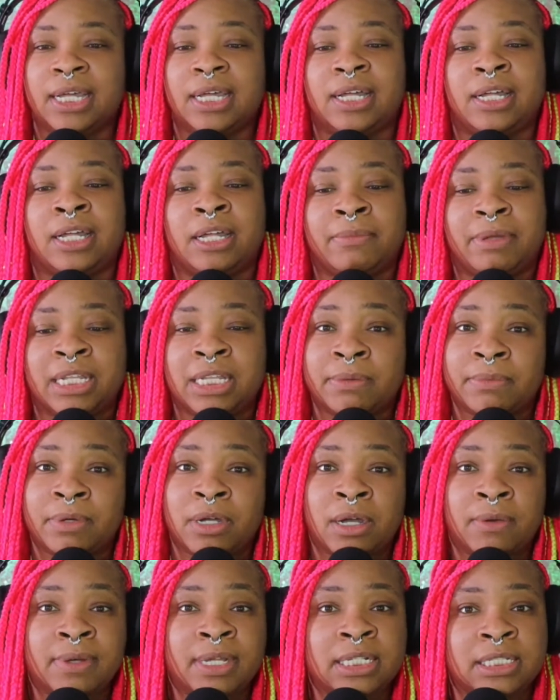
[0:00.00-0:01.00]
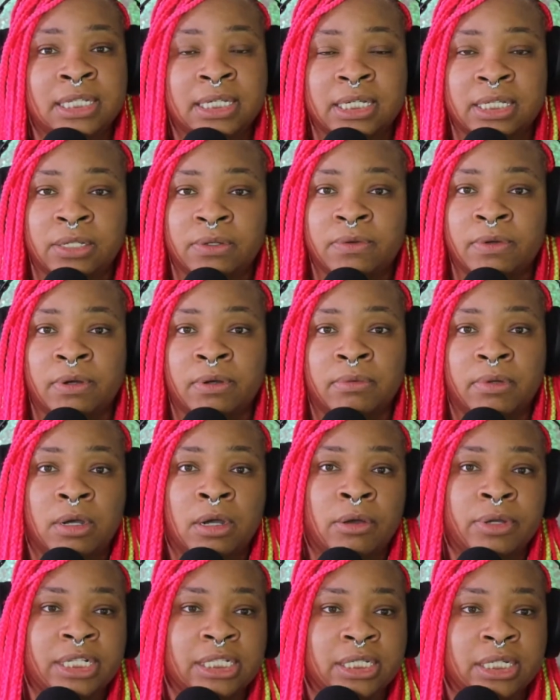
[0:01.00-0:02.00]
And I'm always looking to grow,
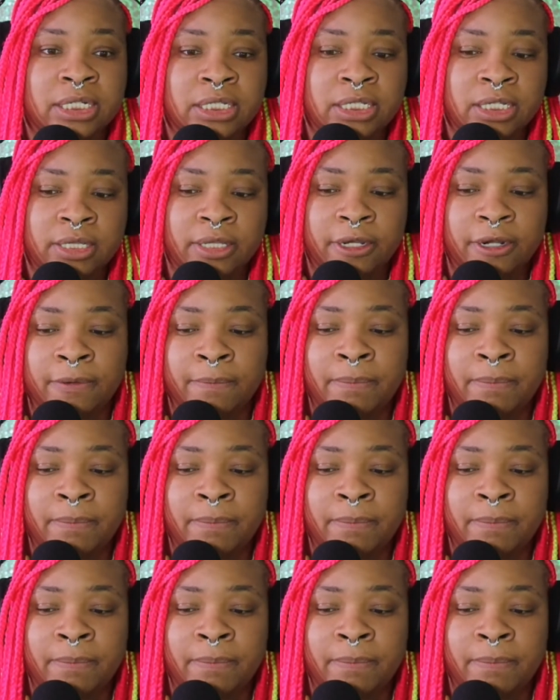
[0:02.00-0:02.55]
always looking to learn.